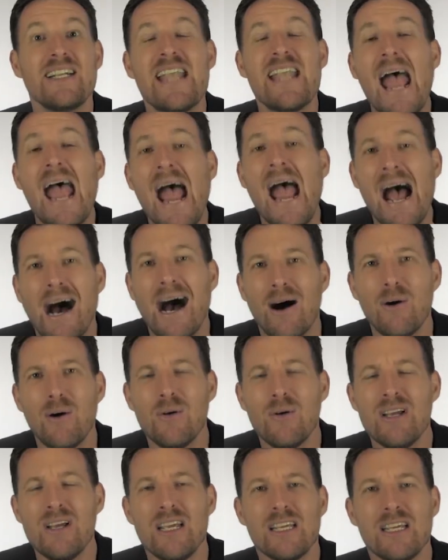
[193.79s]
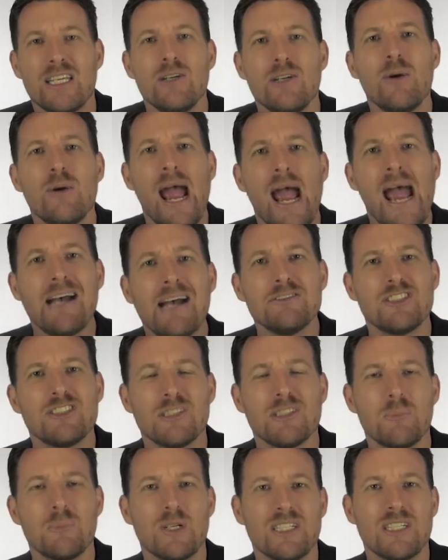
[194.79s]
Now you have
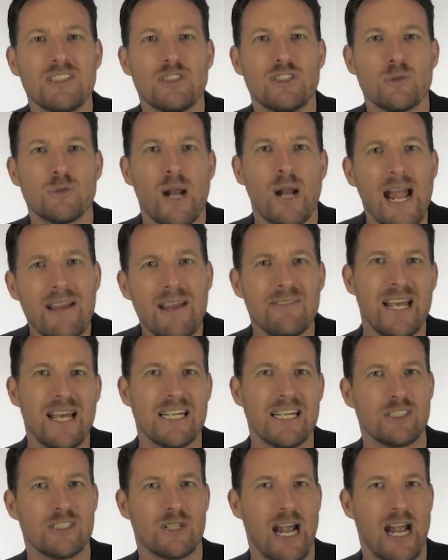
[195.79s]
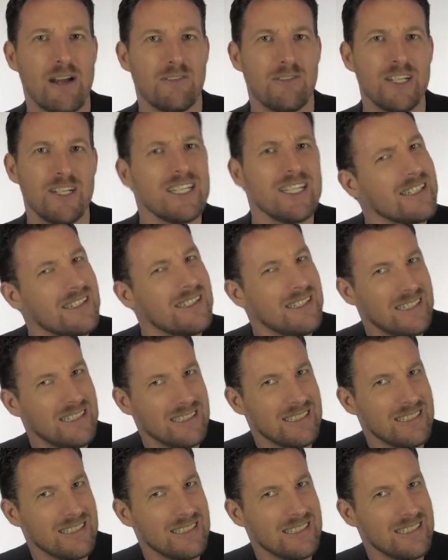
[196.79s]
somewhere to drive that traffic,